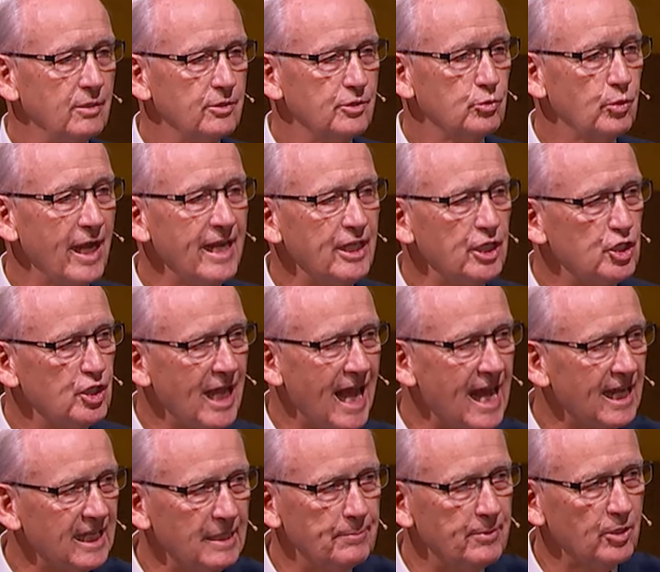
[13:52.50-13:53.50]
train a
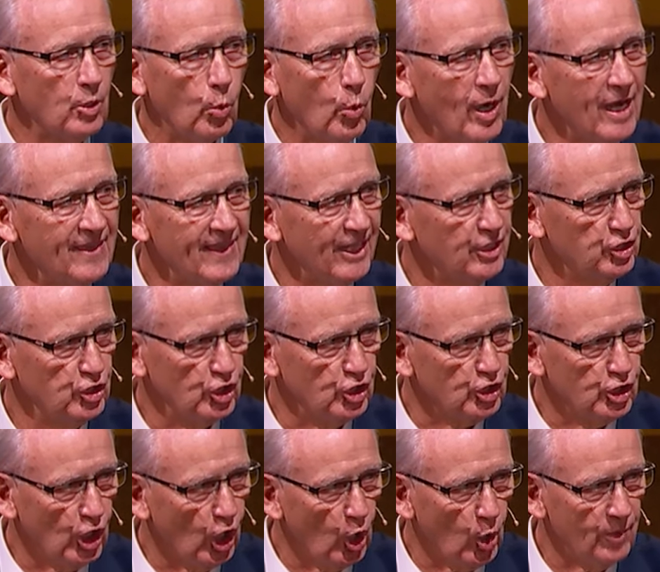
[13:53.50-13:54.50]
child up in the way they should
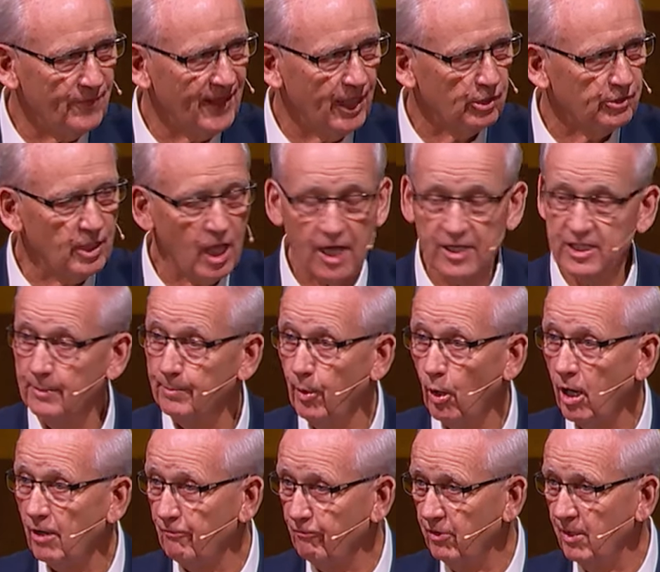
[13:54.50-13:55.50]
go, and they'll not
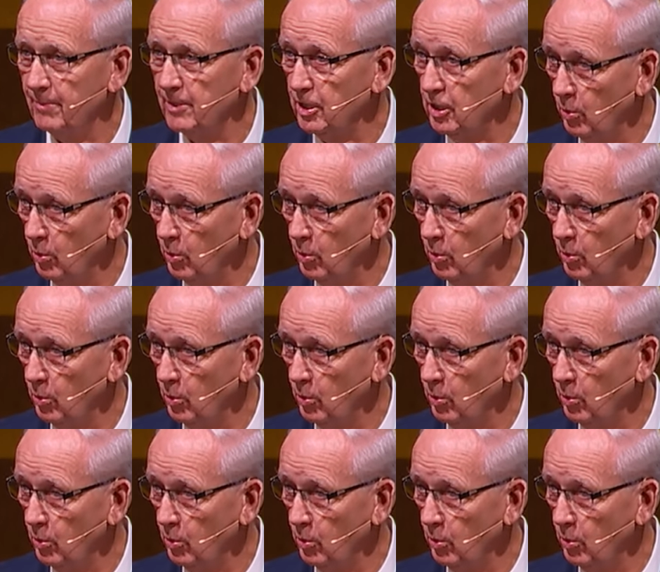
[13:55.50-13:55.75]
depart from it.